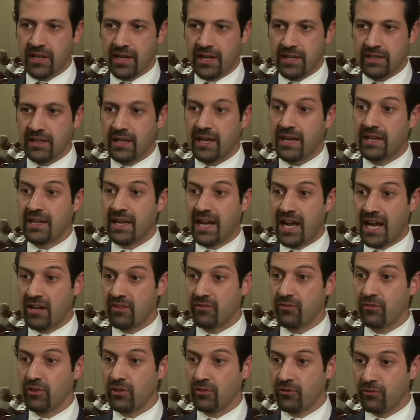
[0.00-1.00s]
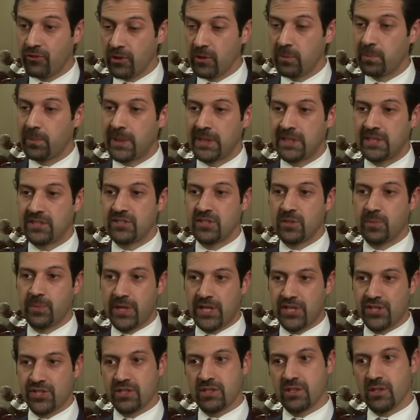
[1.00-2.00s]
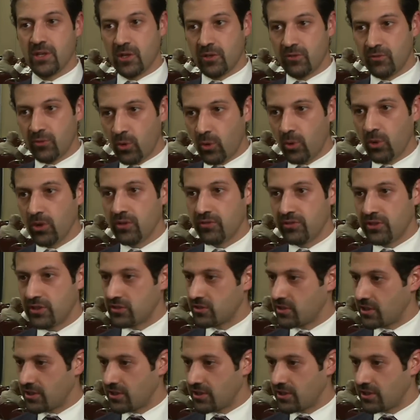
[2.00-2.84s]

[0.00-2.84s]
and, and have the full participation of all of the